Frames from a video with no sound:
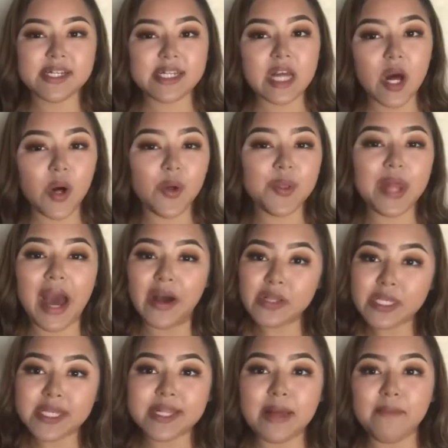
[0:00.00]
So
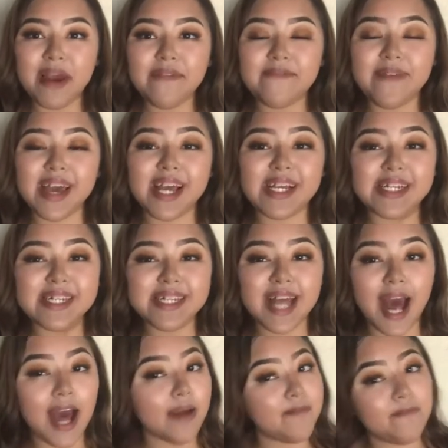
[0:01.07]
now to set my face,
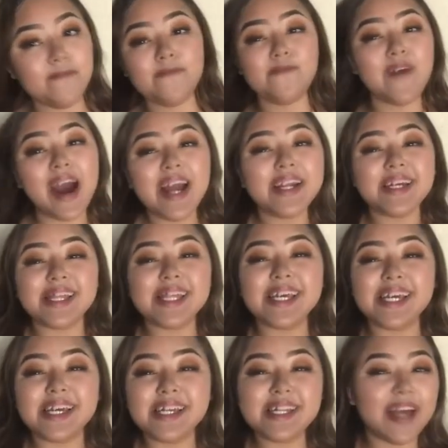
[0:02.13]
I'm
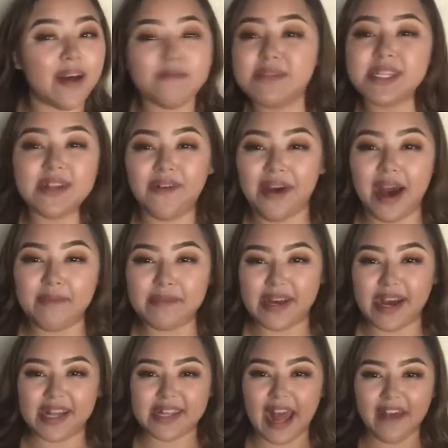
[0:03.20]
so happy,
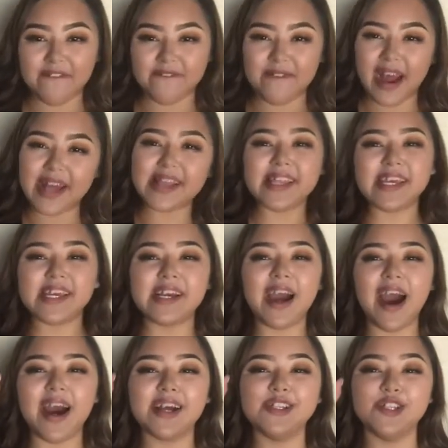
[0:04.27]
guys. I finally
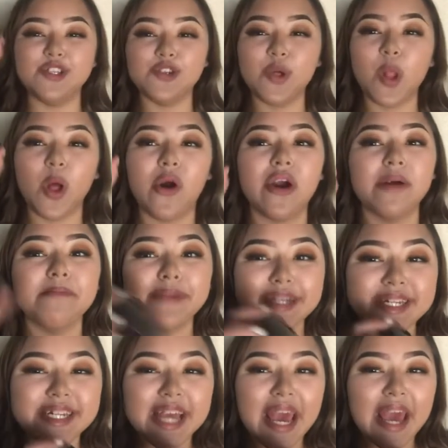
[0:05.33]
got a new Laura
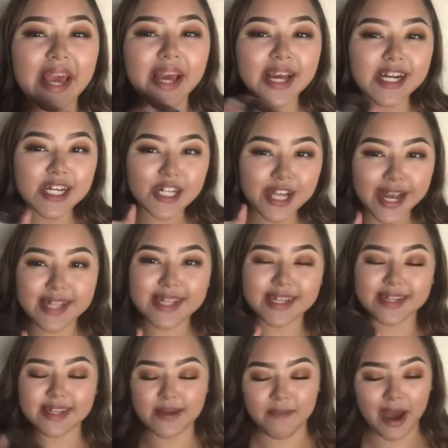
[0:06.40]
Mercier
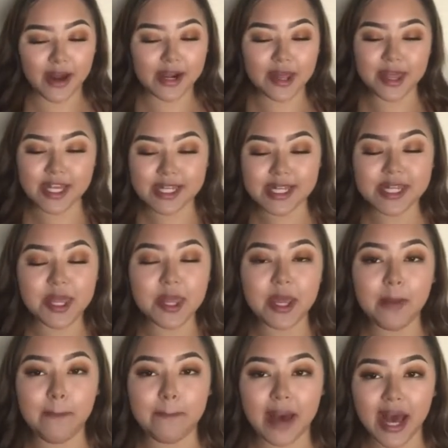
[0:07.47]
translucent powder. This is
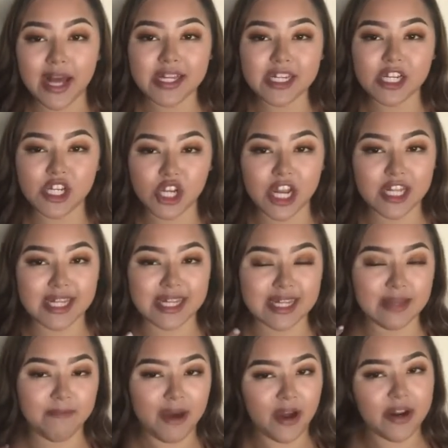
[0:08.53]
the best
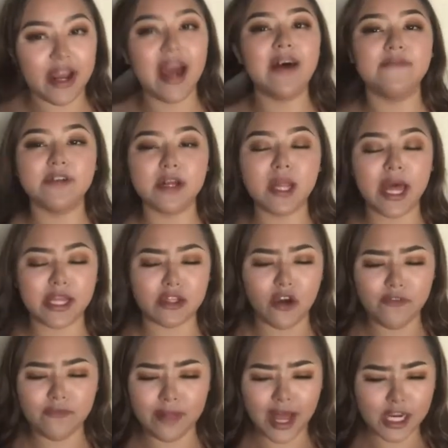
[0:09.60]
translucent powder ever. Like,
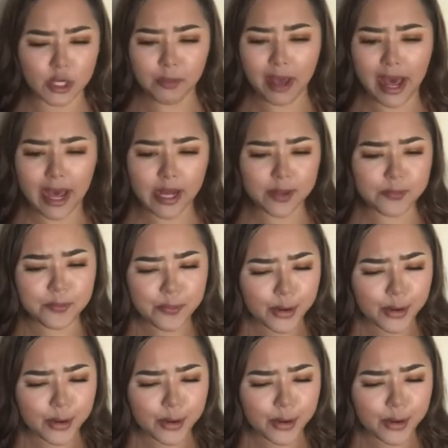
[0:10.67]
no flashbacks.